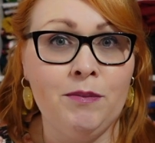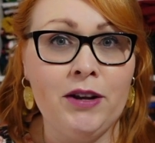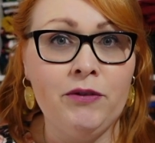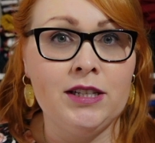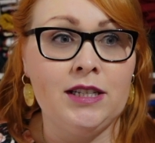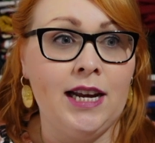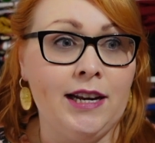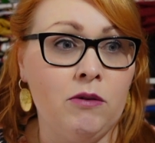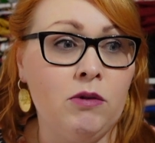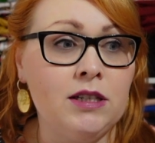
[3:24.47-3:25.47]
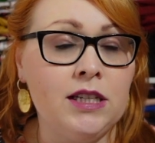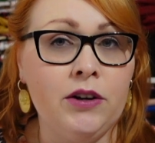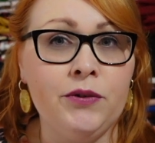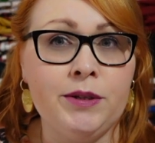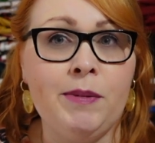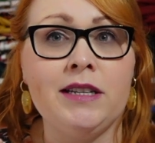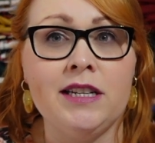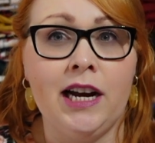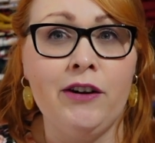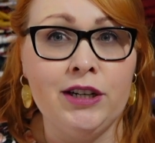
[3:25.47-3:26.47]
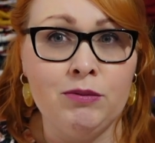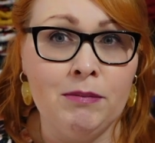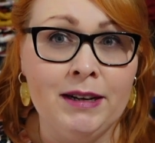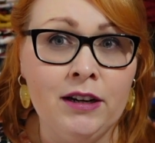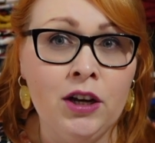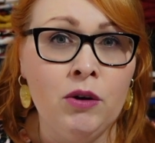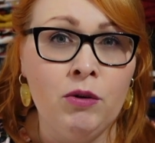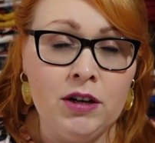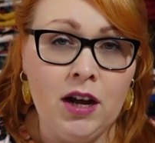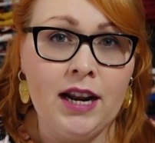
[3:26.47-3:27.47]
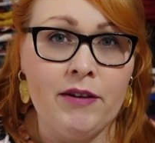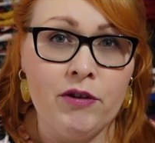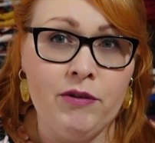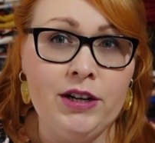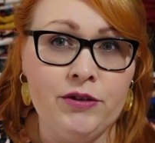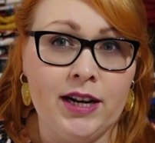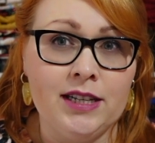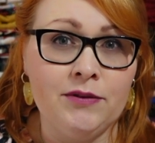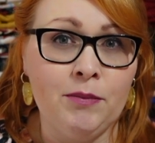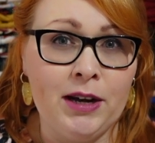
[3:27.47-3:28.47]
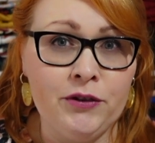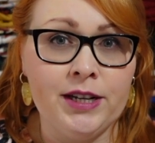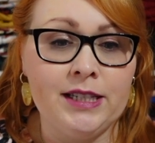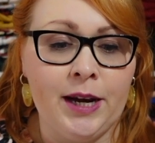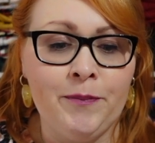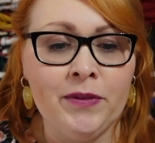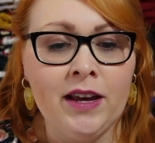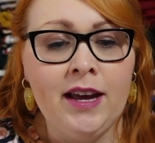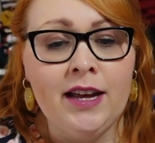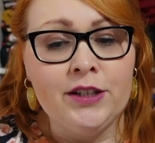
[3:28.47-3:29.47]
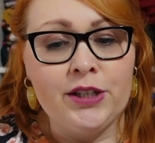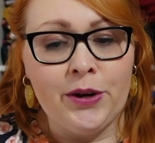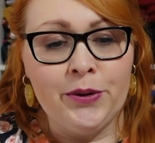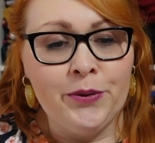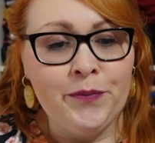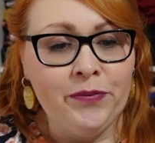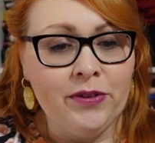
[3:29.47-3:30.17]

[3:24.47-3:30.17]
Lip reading: Patrick's Day. Now, what self-respecting Irish woman would not have a green dress for Patrick's Day? So